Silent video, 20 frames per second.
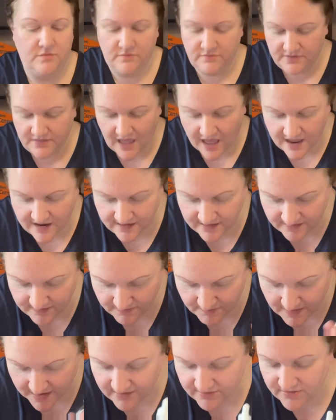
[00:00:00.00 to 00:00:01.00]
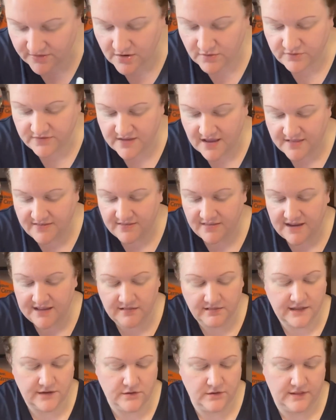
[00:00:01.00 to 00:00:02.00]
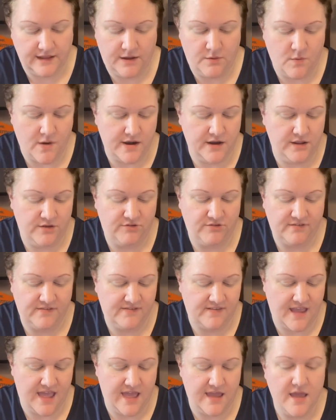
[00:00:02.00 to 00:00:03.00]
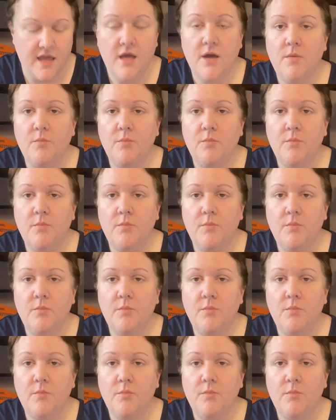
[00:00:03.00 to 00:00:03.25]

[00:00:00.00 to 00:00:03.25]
that makes no sense. Like literally, why don't you just say,